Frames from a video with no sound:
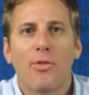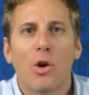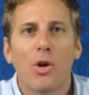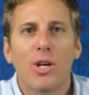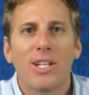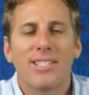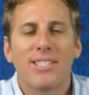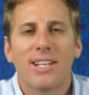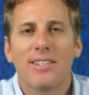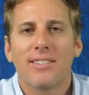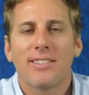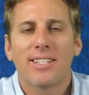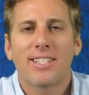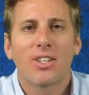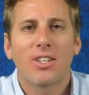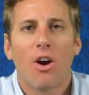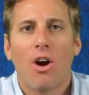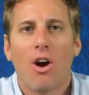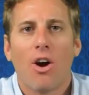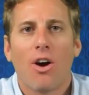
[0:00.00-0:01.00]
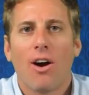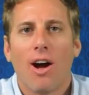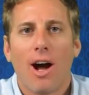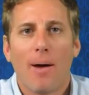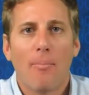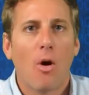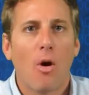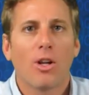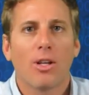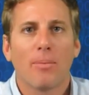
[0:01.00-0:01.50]
30 cents a song.
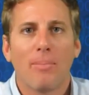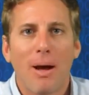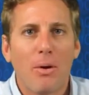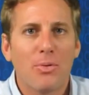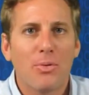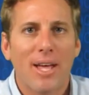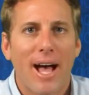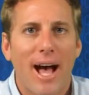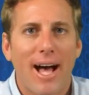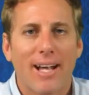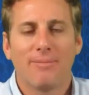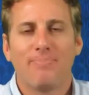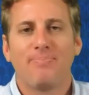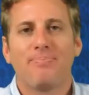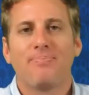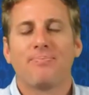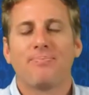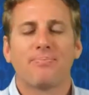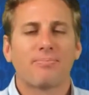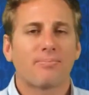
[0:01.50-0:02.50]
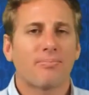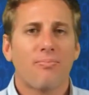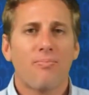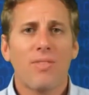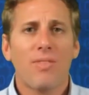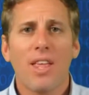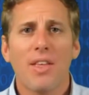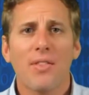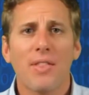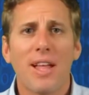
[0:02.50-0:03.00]
I'm all about that.
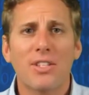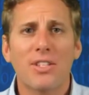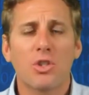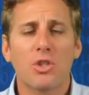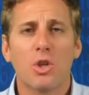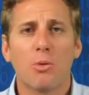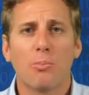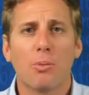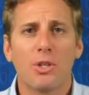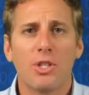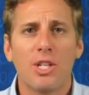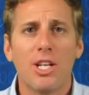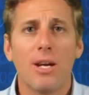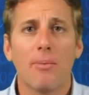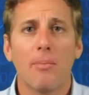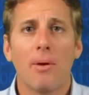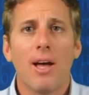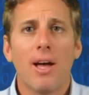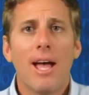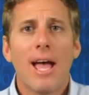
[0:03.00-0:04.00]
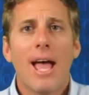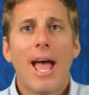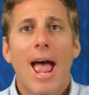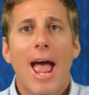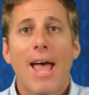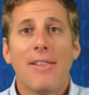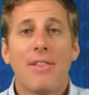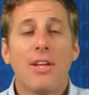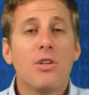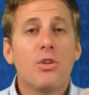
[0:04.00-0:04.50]
That's super cheap.
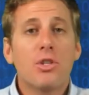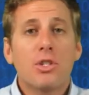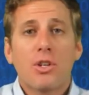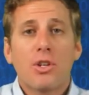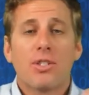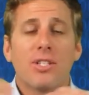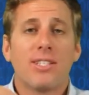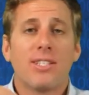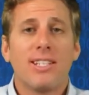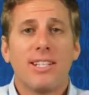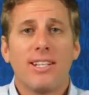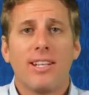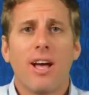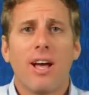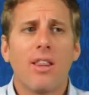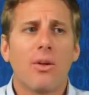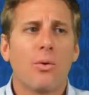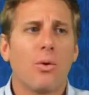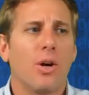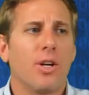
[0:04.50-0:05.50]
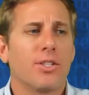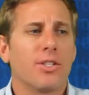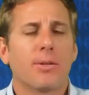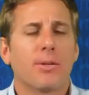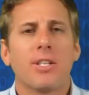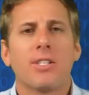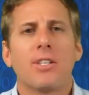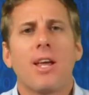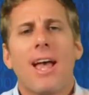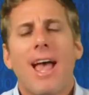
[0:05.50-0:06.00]
And then you start to see the other ones,
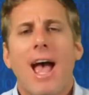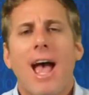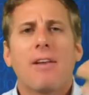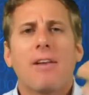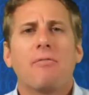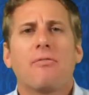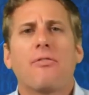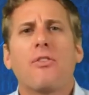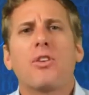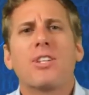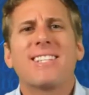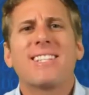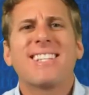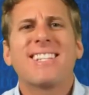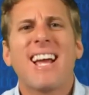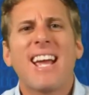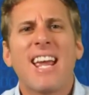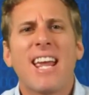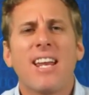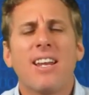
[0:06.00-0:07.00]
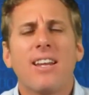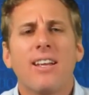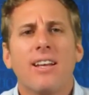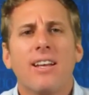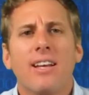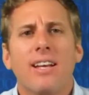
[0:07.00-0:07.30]
because at first sight,